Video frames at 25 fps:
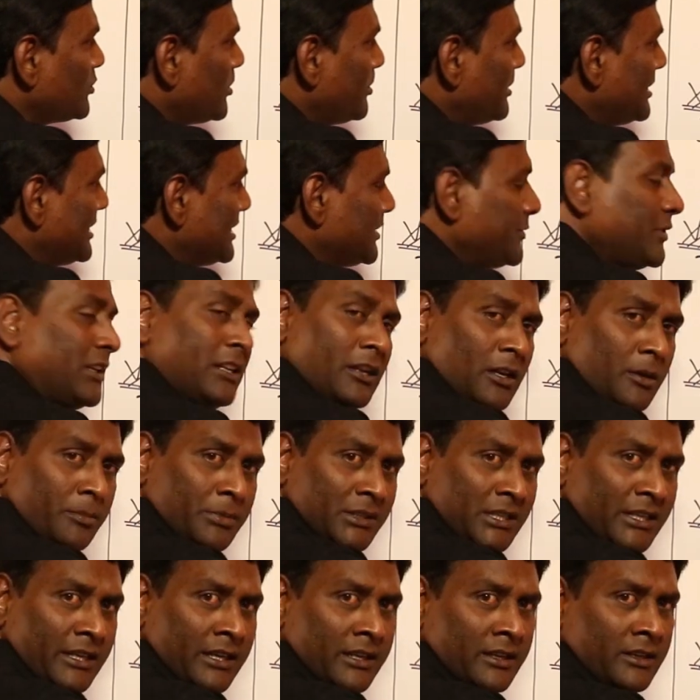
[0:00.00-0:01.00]
this will not be
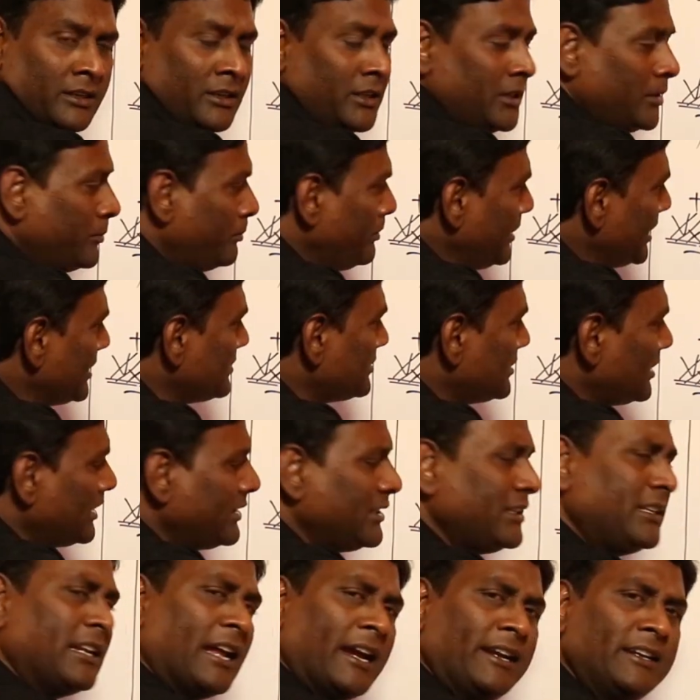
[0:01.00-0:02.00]
there, means that
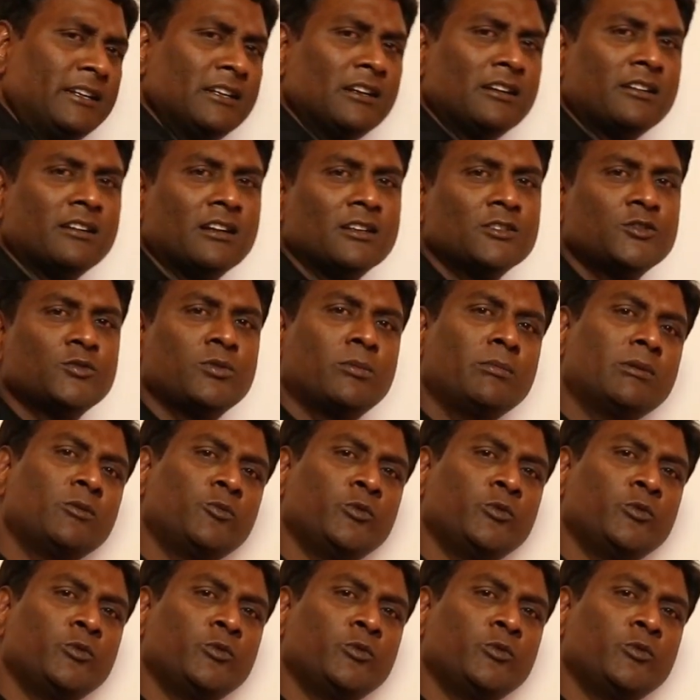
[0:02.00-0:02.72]
in ideal transformer